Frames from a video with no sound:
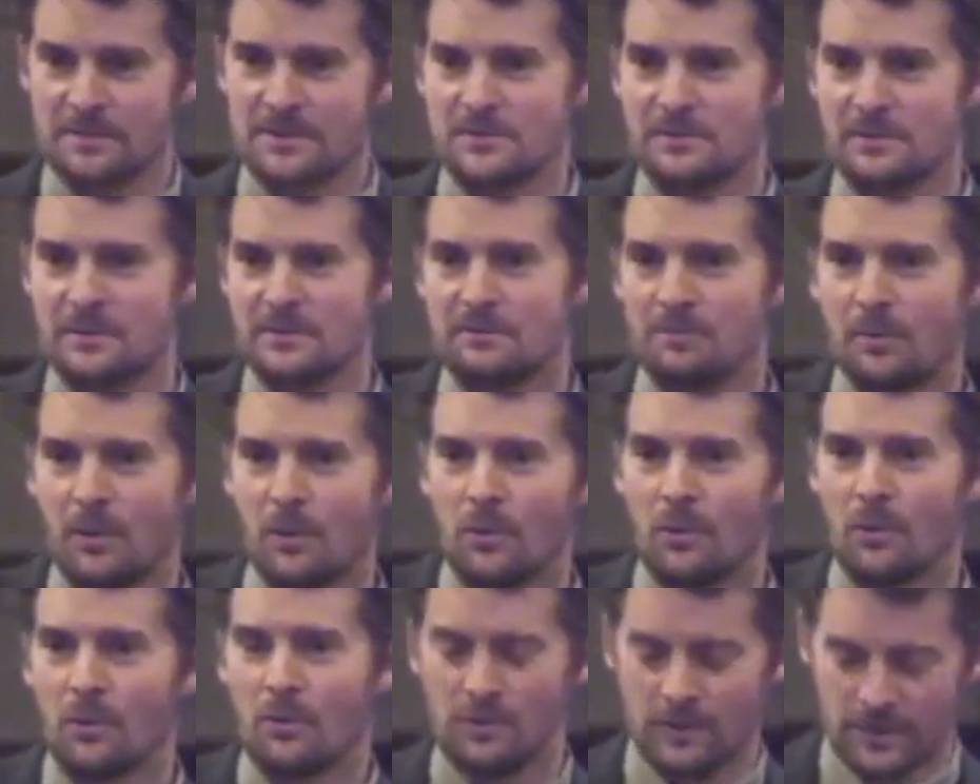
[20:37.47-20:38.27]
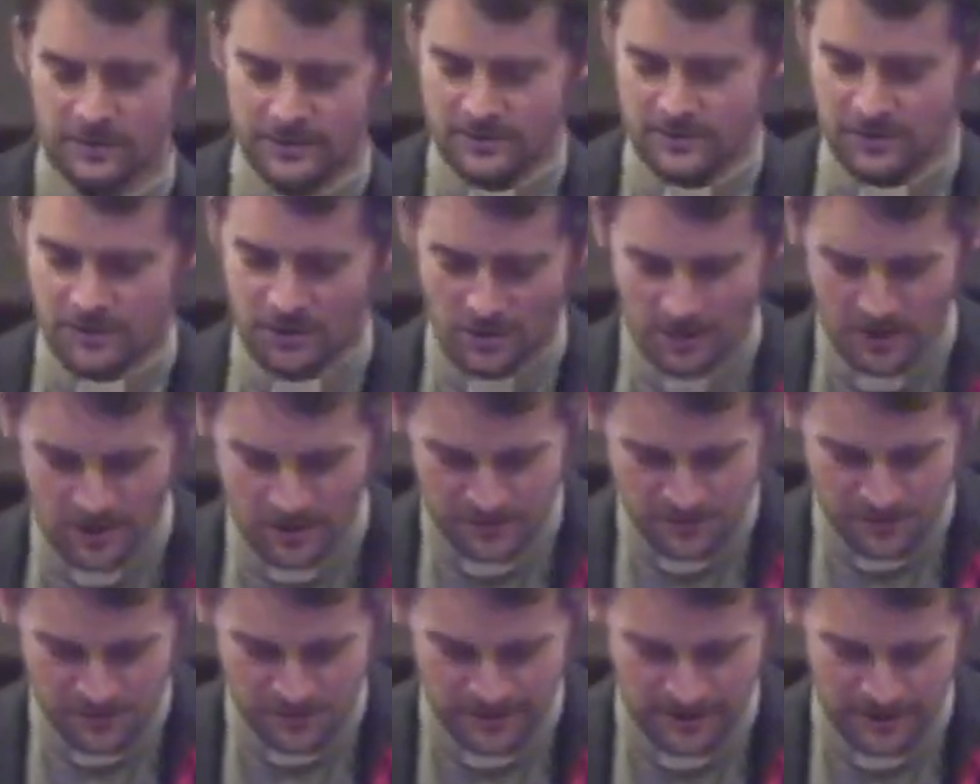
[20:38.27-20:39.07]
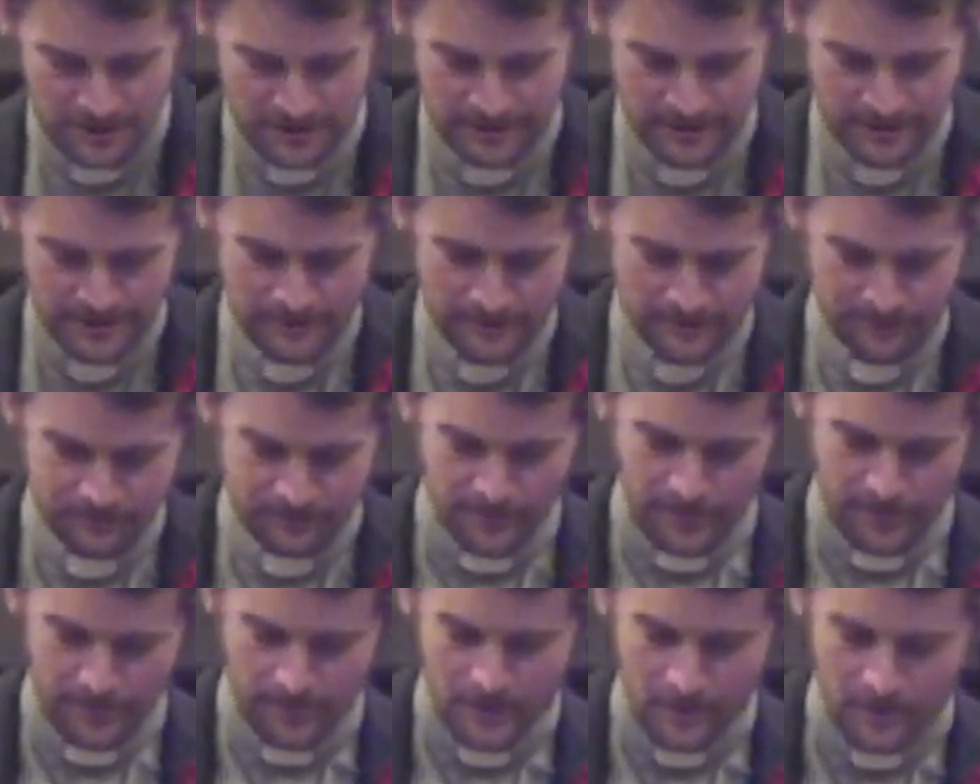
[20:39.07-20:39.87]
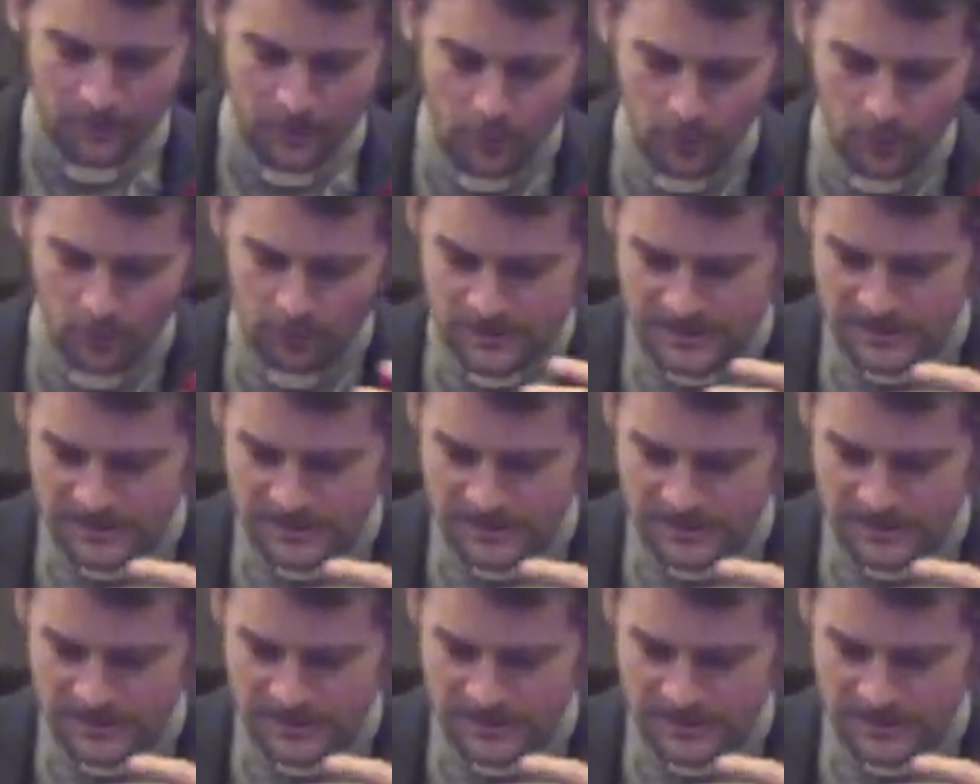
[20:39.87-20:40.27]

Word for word: between Paul and the church? Paul